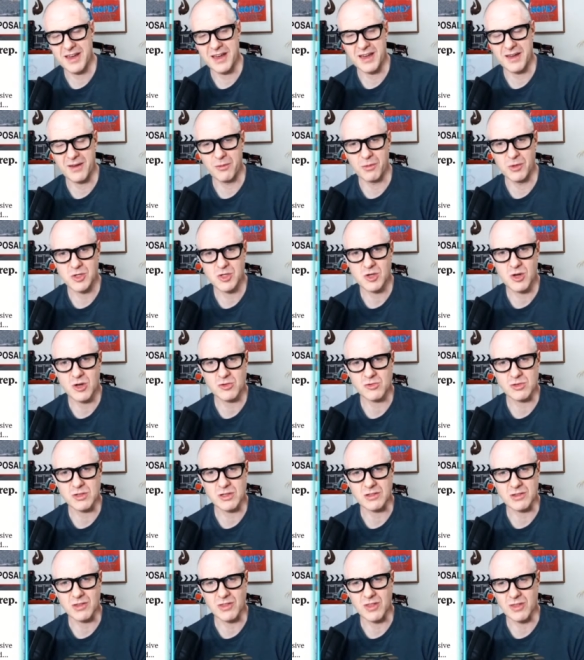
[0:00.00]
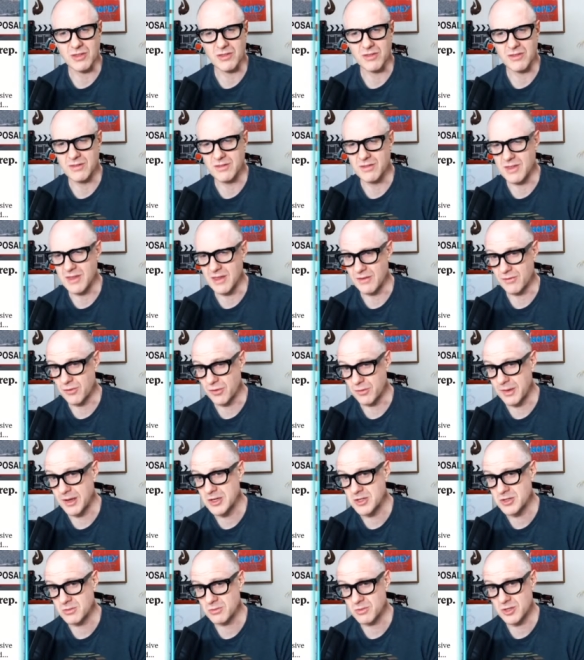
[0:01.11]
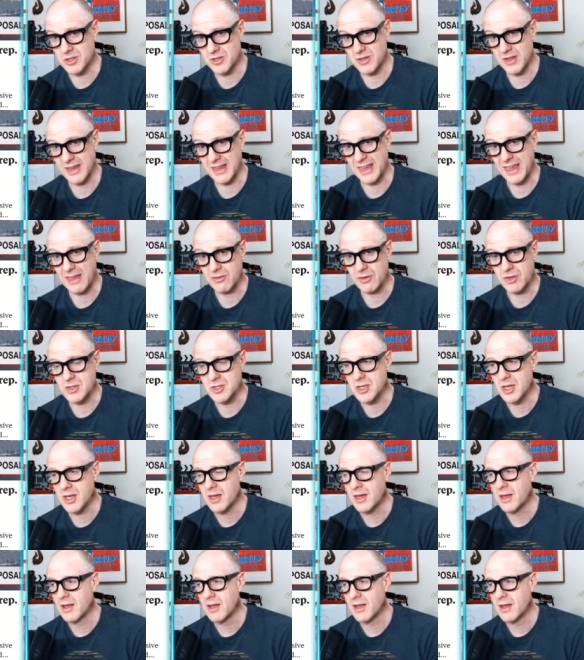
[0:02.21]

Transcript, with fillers: uh, which contradicted the information, which thank heavens,